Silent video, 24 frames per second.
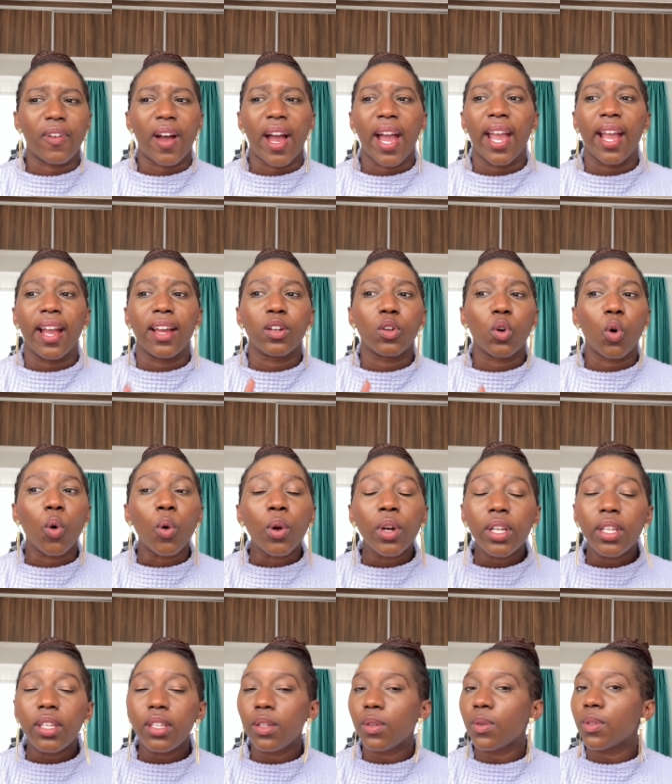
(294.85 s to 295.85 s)
I had
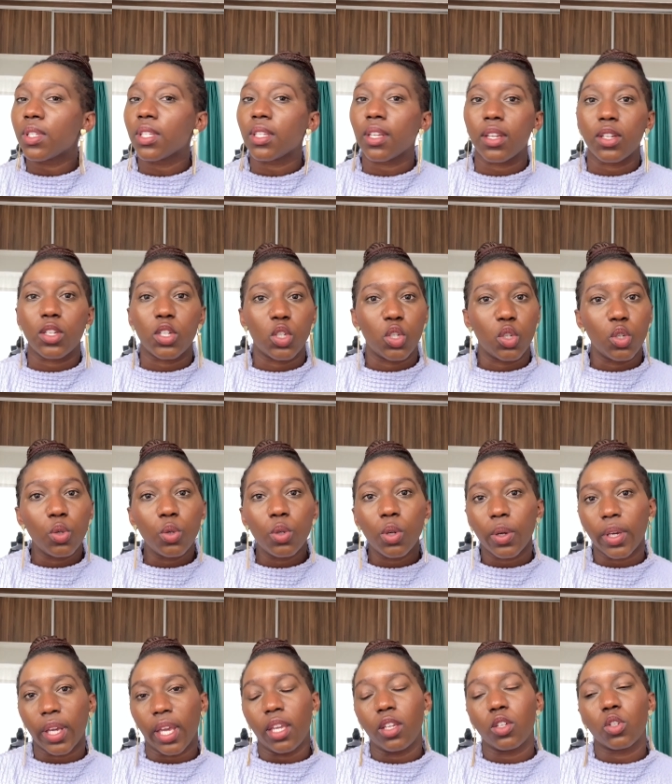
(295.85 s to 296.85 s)
only used it at two
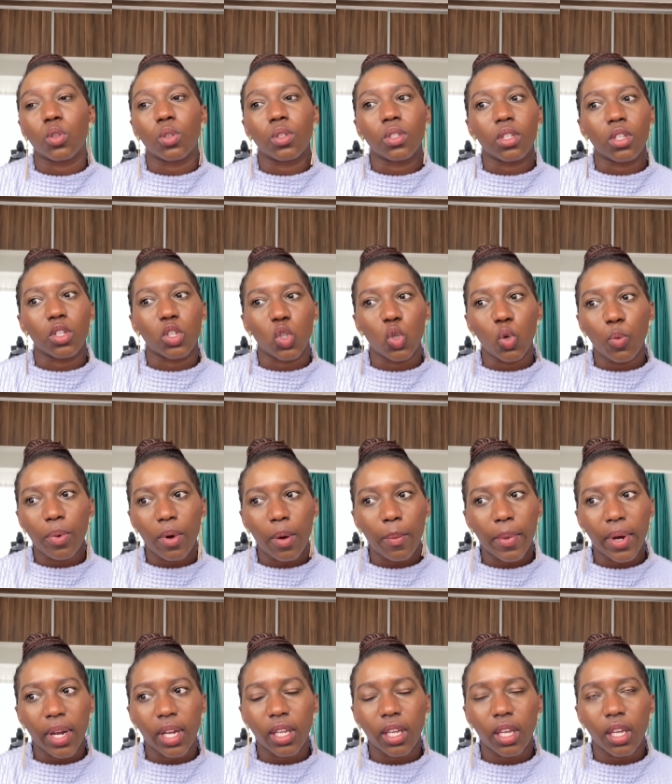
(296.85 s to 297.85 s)
locations, a
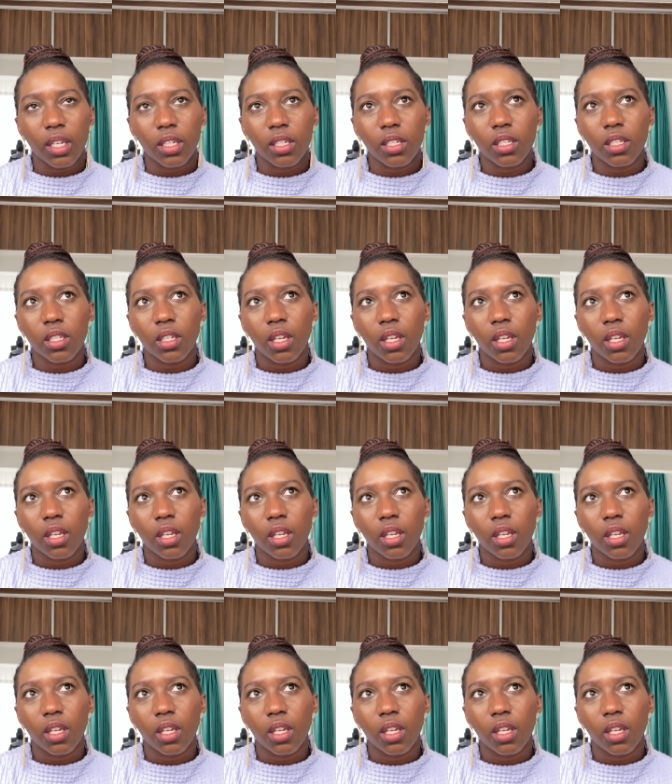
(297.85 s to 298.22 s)
supermarket